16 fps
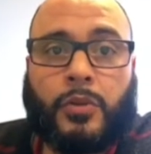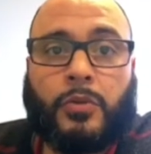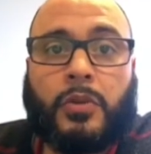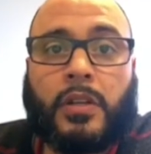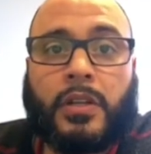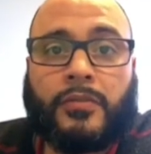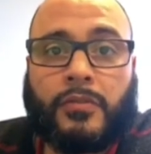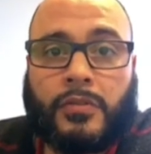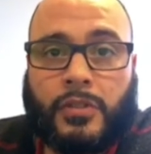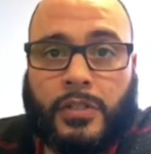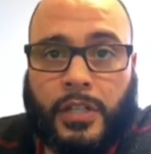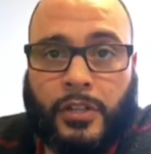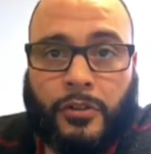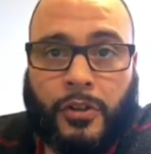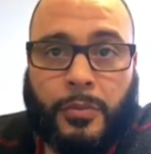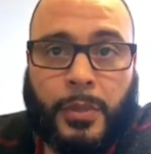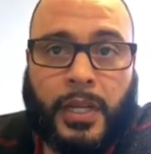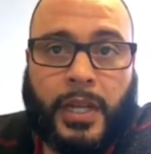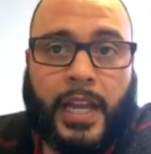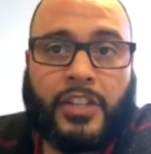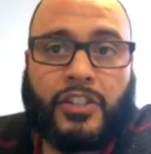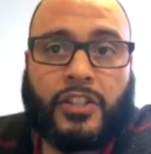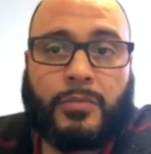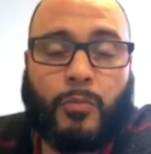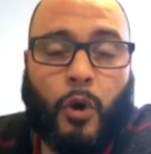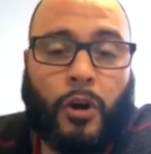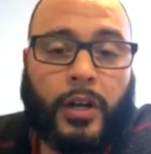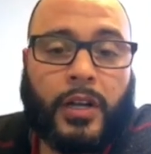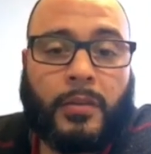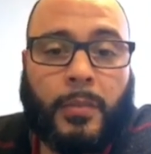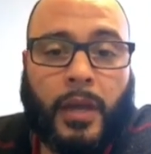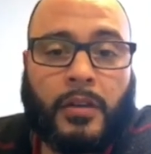Unilever's senior communications
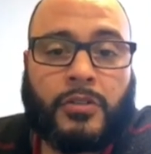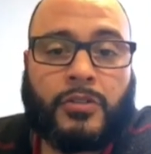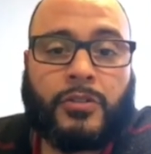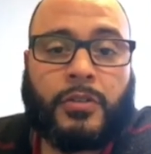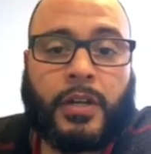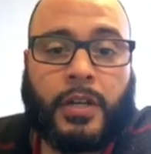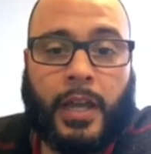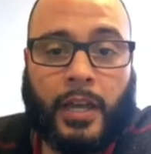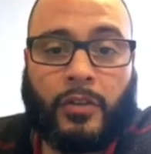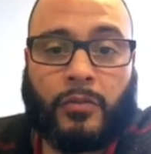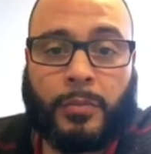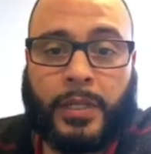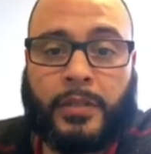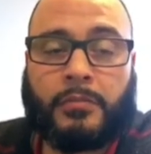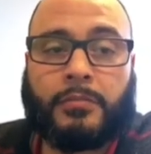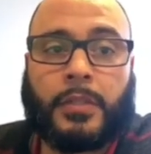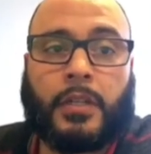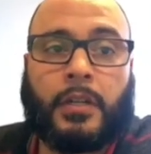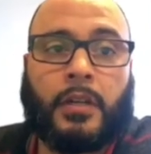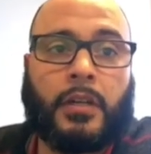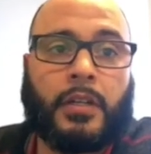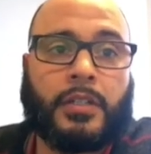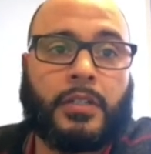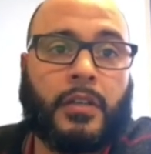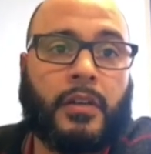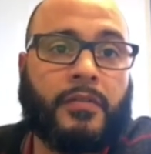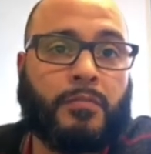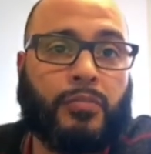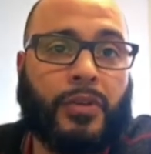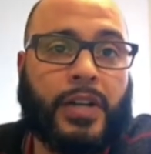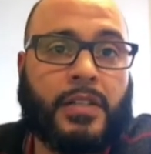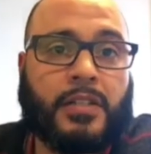marketing manager, and Edelman, Dove
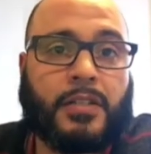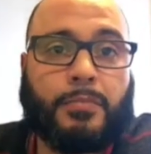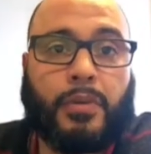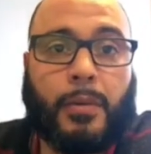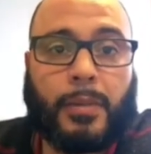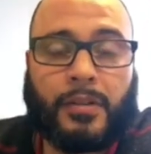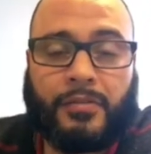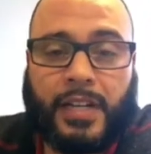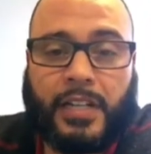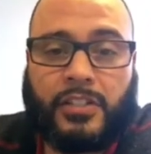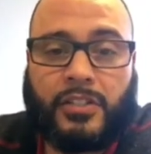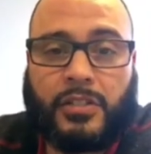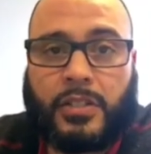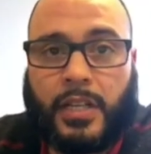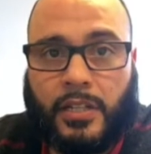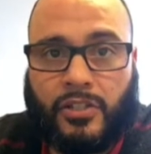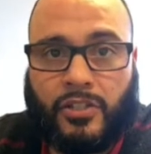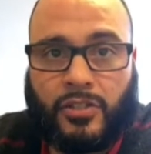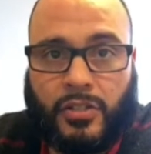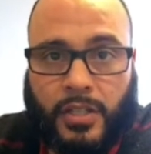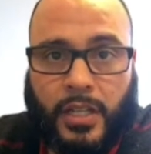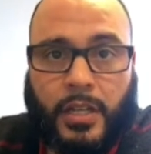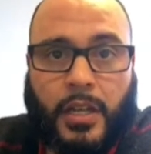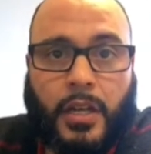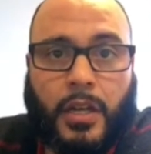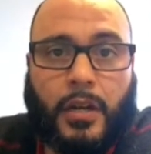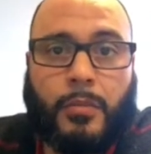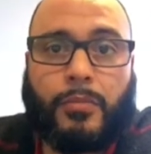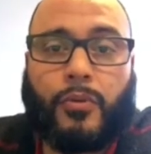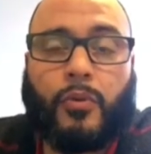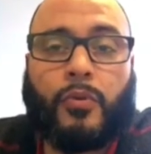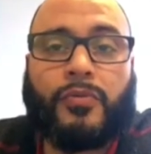brand's public relations agency,
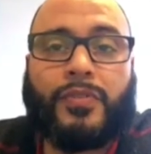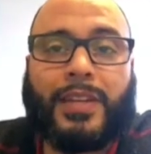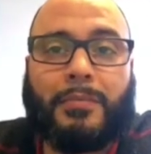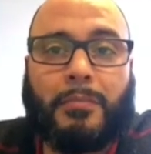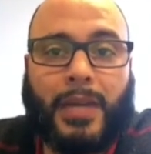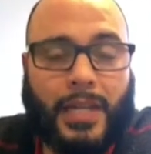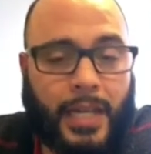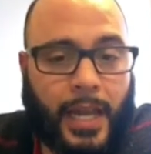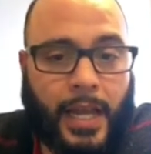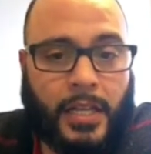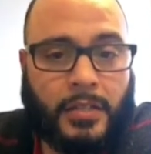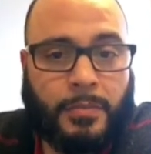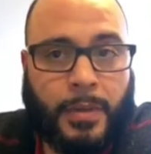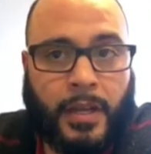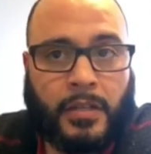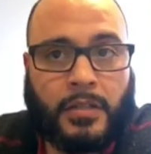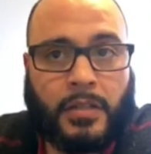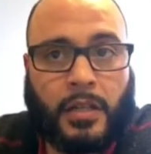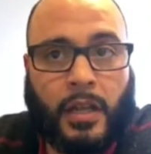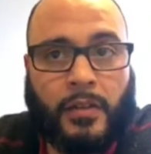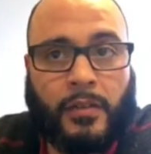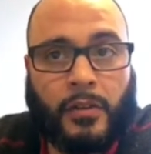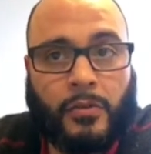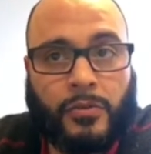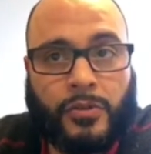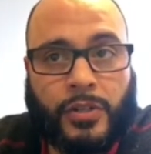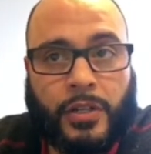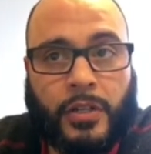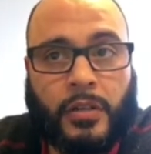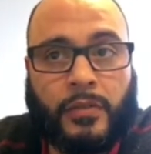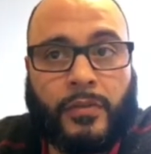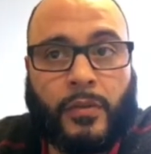proved in many aspects the
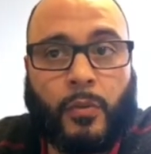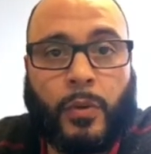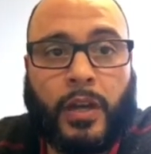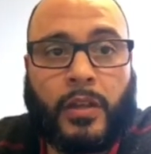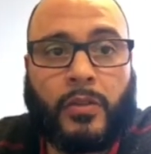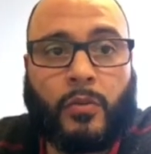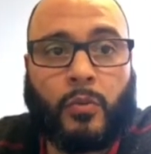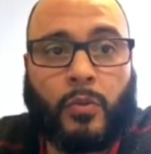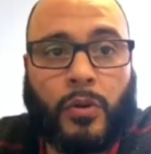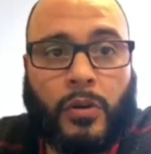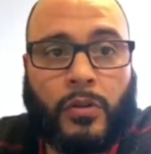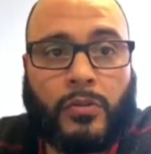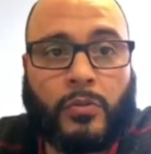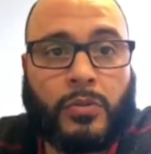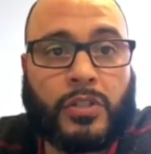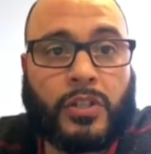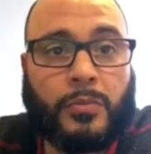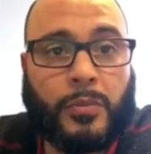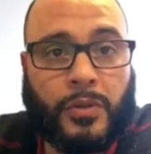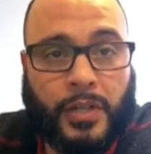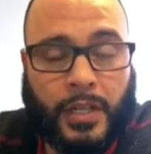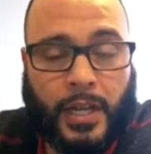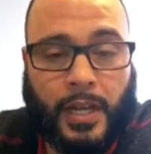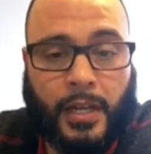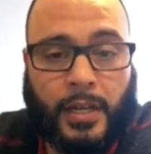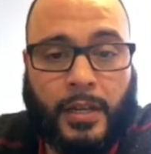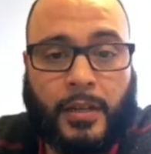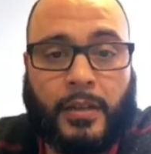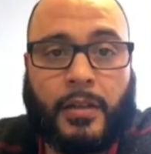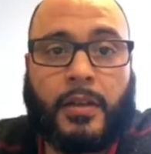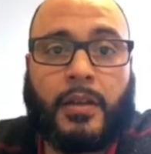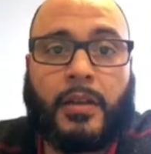evolution of the way the world was communicating.
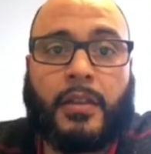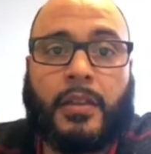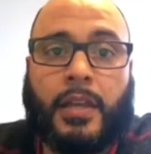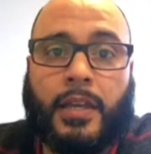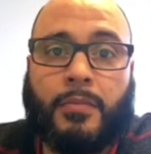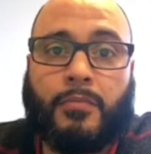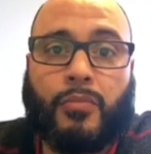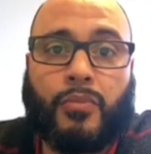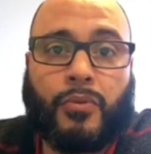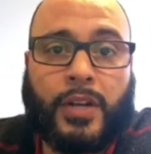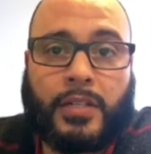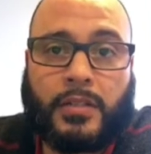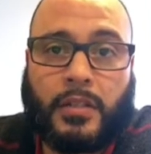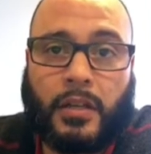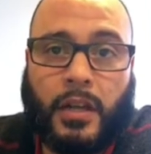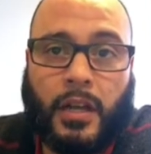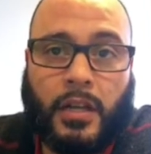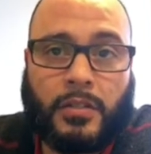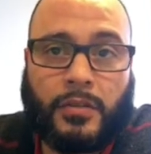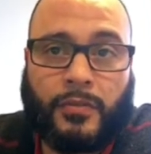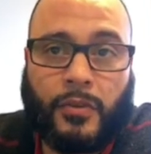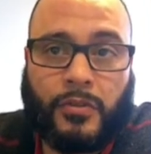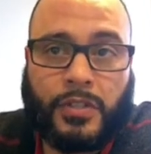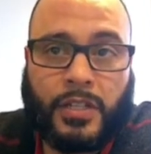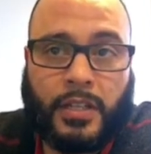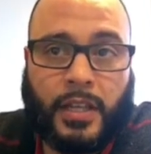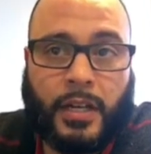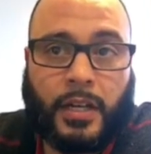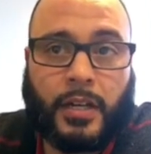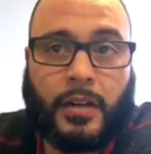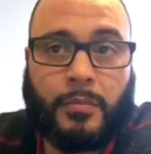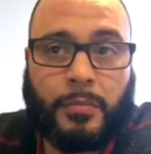They embraced the controversy that
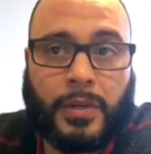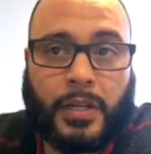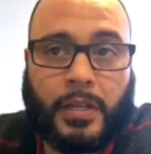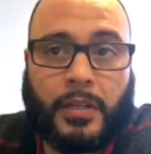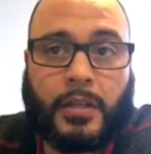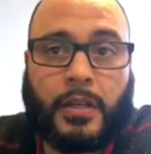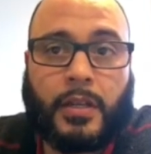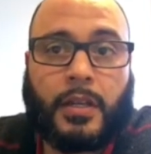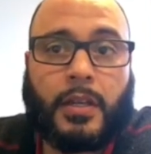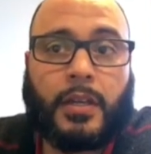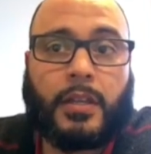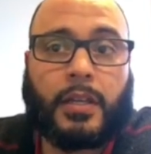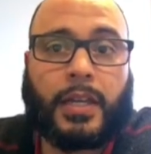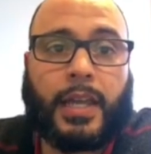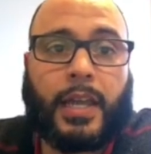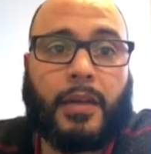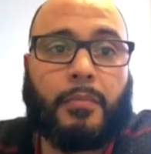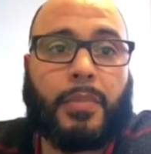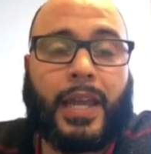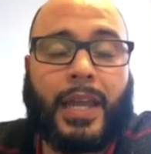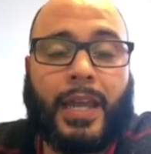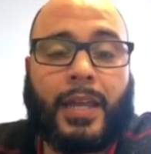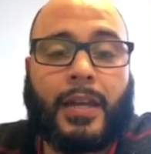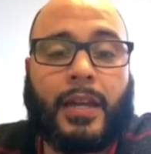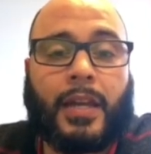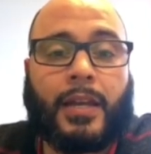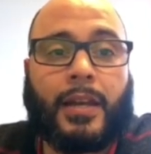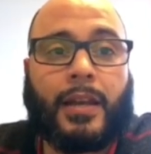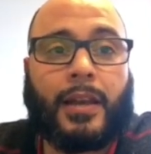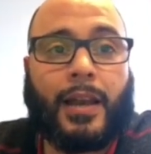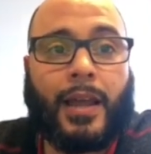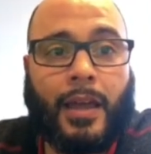accompanied the campaign and
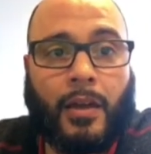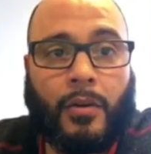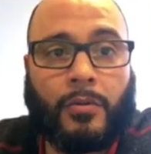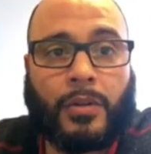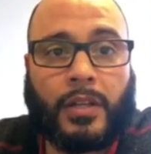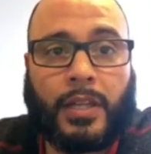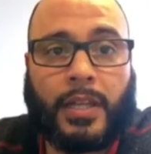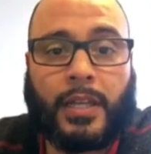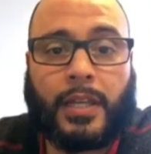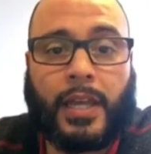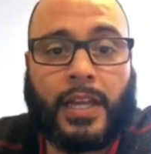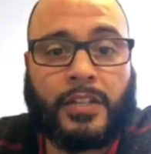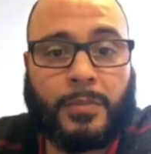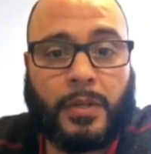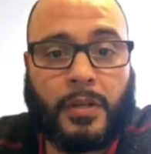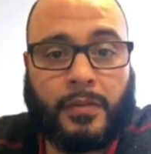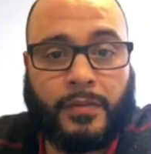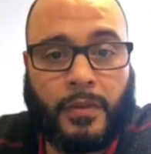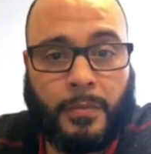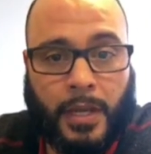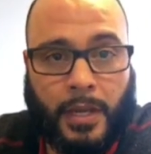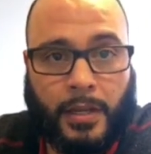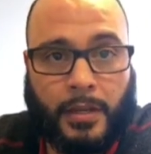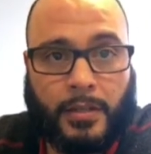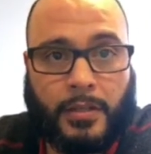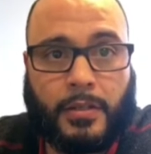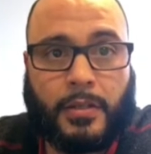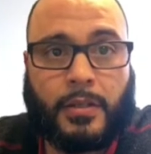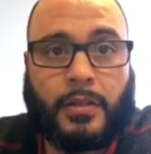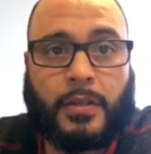allowed the engagement of debate.